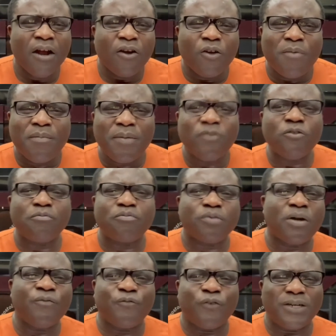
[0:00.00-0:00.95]
Remember to
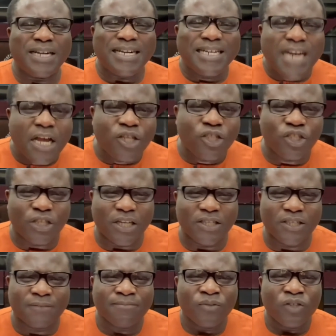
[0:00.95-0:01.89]
pray for the
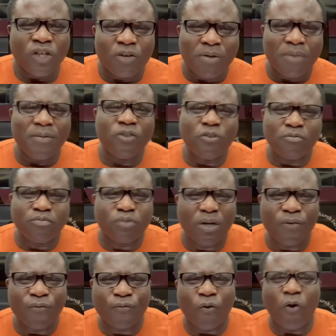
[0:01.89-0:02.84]
nations. Remember to
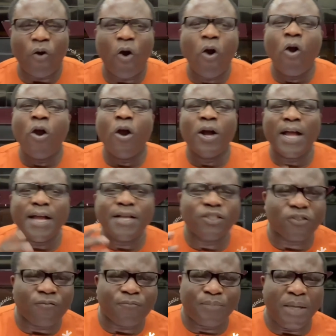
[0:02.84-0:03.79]
pray for all
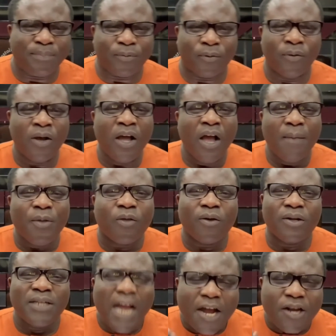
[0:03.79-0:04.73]
kinds of people
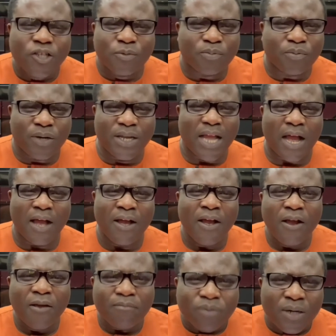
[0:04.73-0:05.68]
because that is prayer.
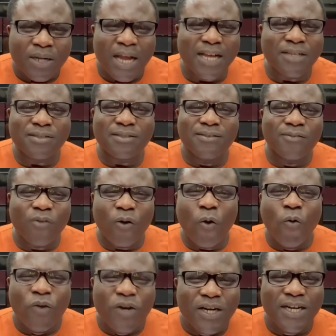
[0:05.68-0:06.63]
Prayer is not
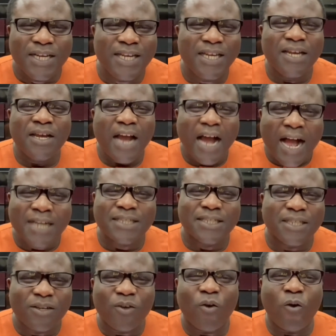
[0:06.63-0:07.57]
only
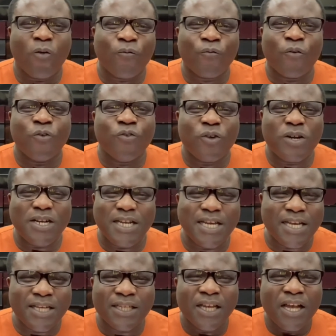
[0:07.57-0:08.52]
asking God for your
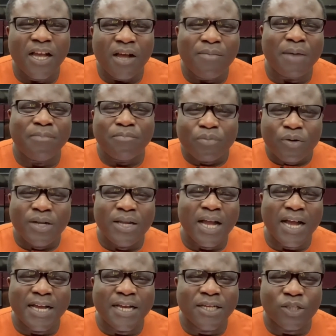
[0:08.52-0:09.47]
needs, but
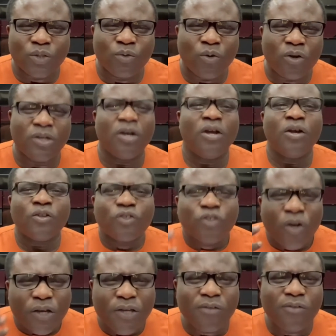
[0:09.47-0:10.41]
prayer is what?
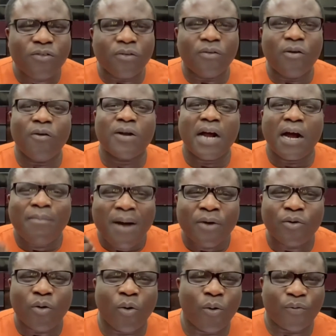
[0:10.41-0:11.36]
Talking to God
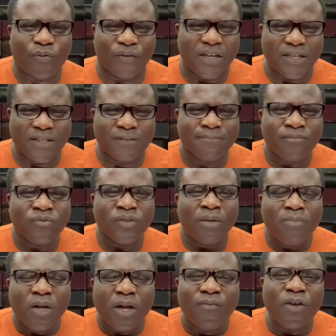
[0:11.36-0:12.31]
about all things.
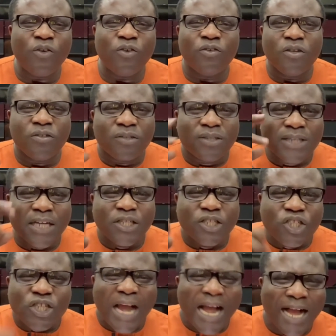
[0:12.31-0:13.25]
Beloved, you need to take
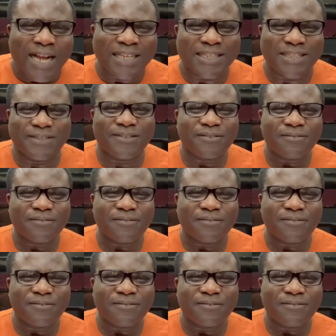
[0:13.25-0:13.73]
charge